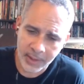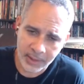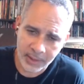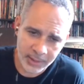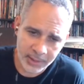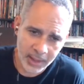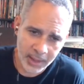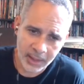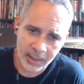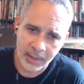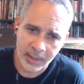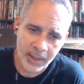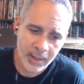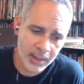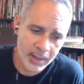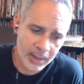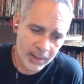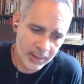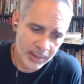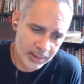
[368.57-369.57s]
The state
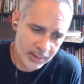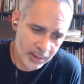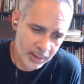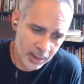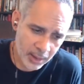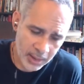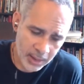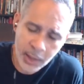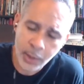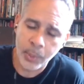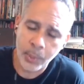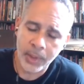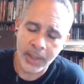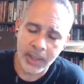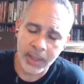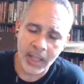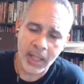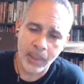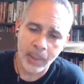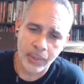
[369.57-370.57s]
is equally
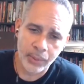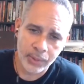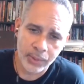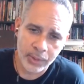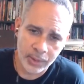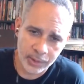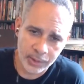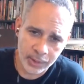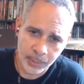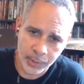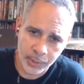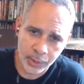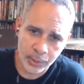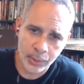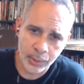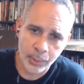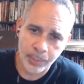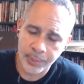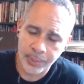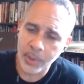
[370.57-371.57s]
able to
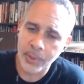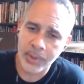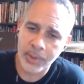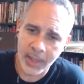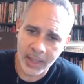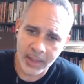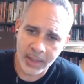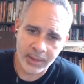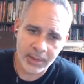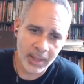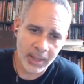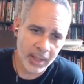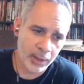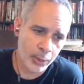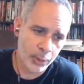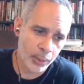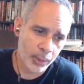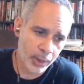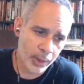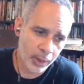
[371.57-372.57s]
subdue protest and
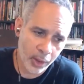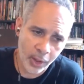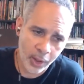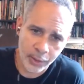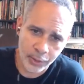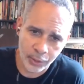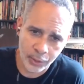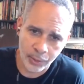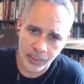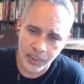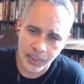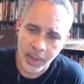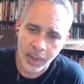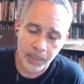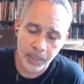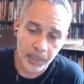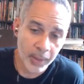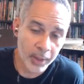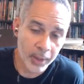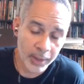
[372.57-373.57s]
or larger
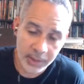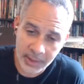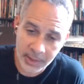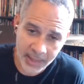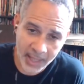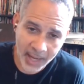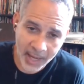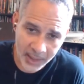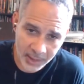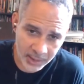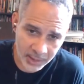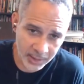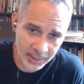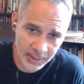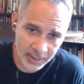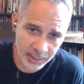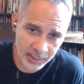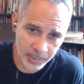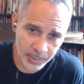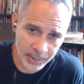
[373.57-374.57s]
militant action at
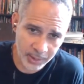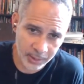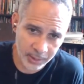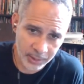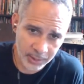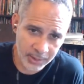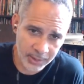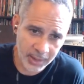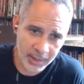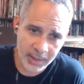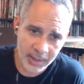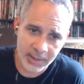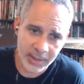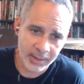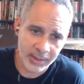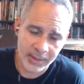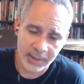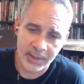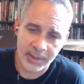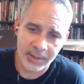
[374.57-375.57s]
this particular stage
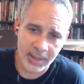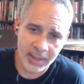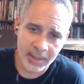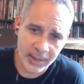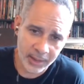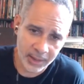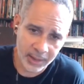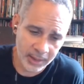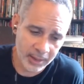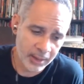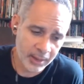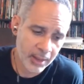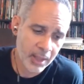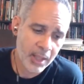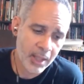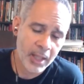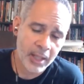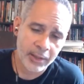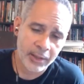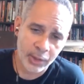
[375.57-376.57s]
as it is anything.
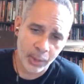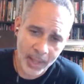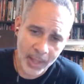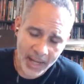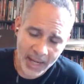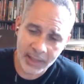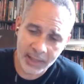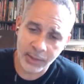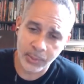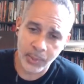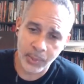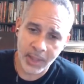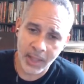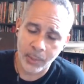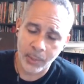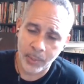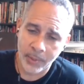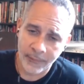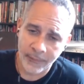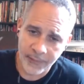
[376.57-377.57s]
And so as we,
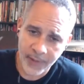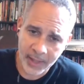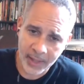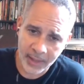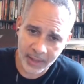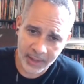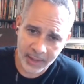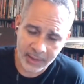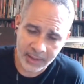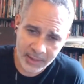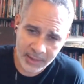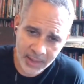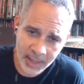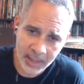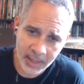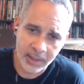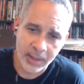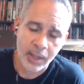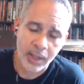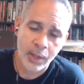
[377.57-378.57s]
again, we're fighting this
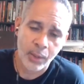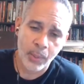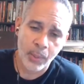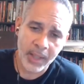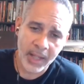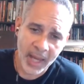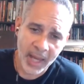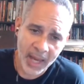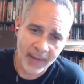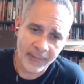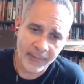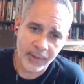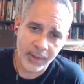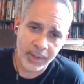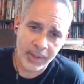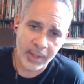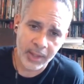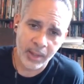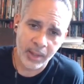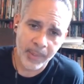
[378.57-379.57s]
state, we have to
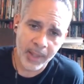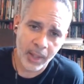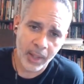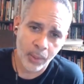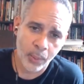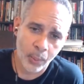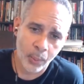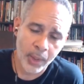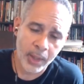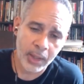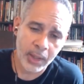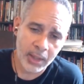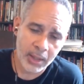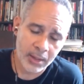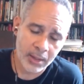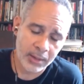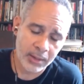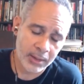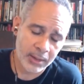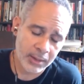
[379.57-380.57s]
think about what
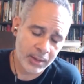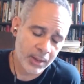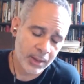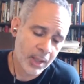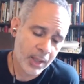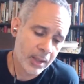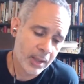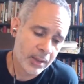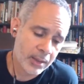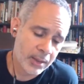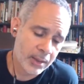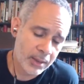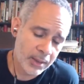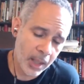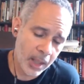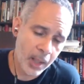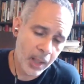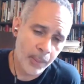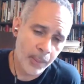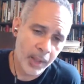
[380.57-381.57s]
gives us
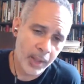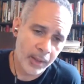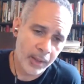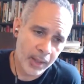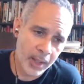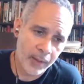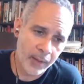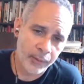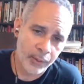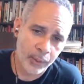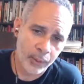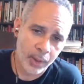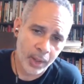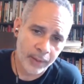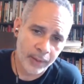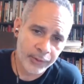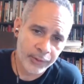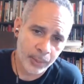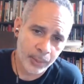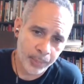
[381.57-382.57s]
some level
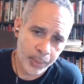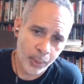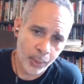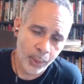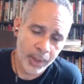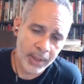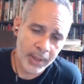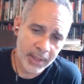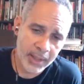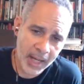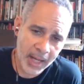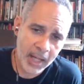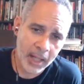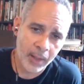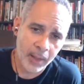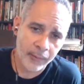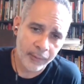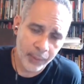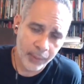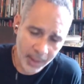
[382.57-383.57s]
of support
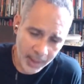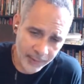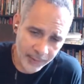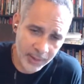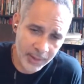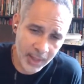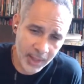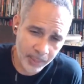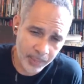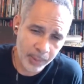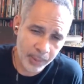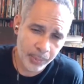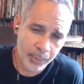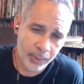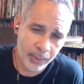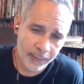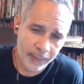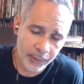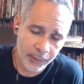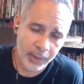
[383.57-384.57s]
now for everyday people
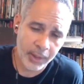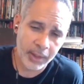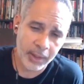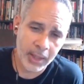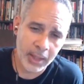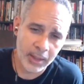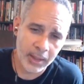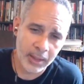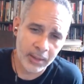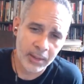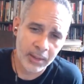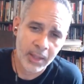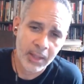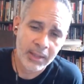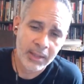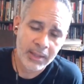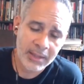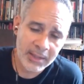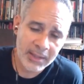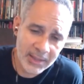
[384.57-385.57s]
to feel like they can
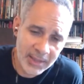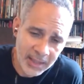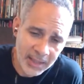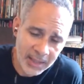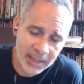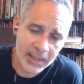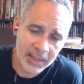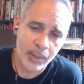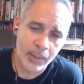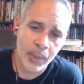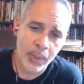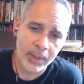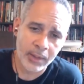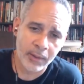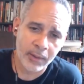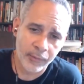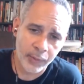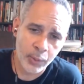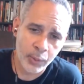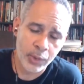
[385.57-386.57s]
see what the
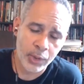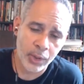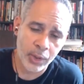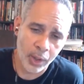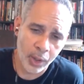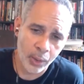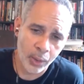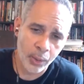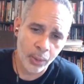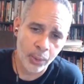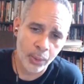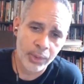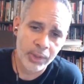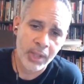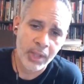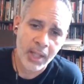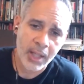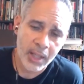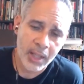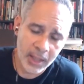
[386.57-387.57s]
future holds
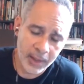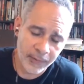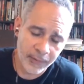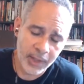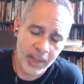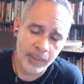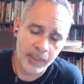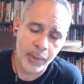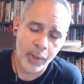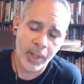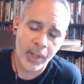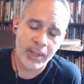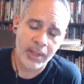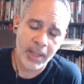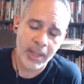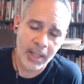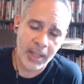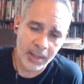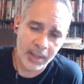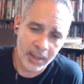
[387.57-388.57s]
if they
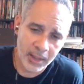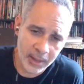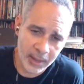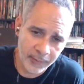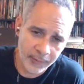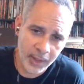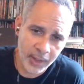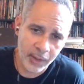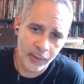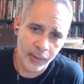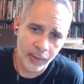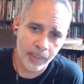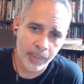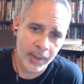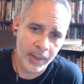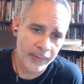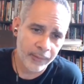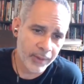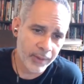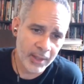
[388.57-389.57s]
partake, if
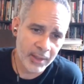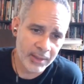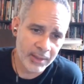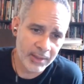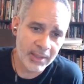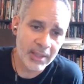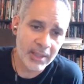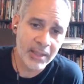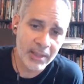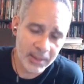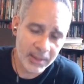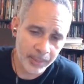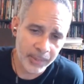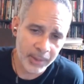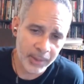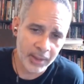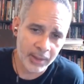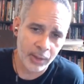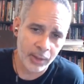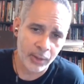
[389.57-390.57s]
they see something
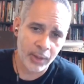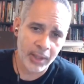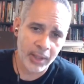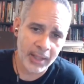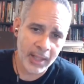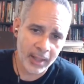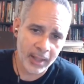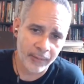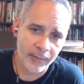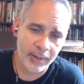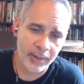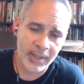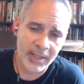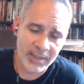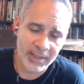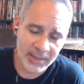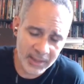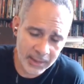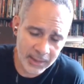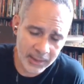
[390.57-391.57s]
that they're getting out of it, they
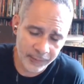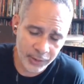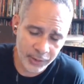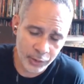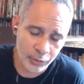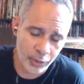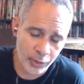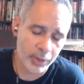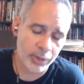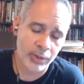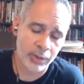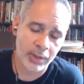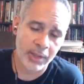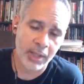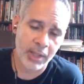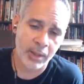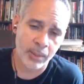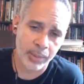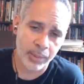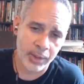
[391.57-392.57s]
see different structures that they
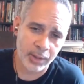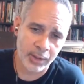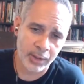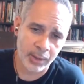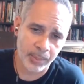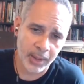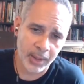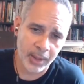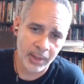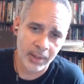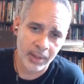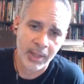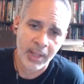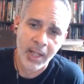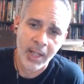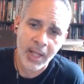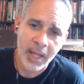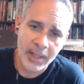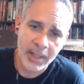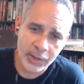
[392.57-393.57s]
can participate in,
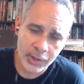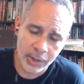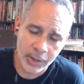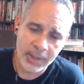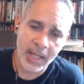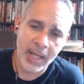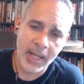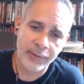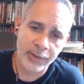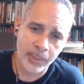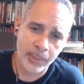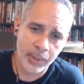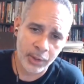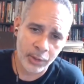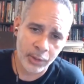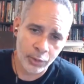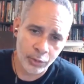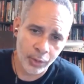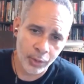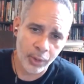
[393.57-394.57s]
and start to have some
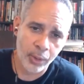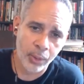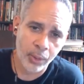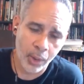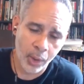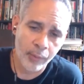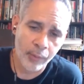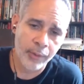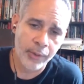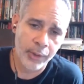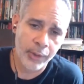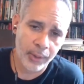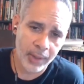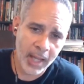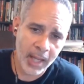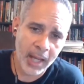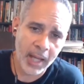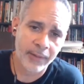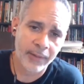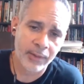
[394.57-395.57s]
control over their
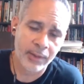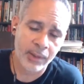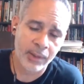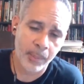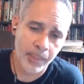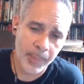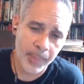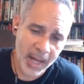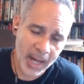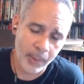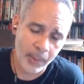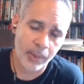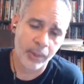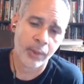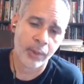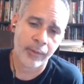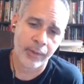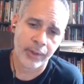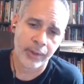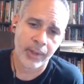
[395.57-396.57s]
lives and some power
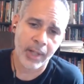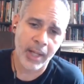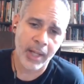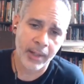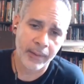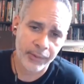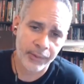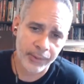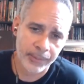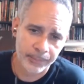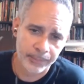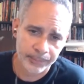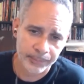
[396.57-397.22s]
over their lives.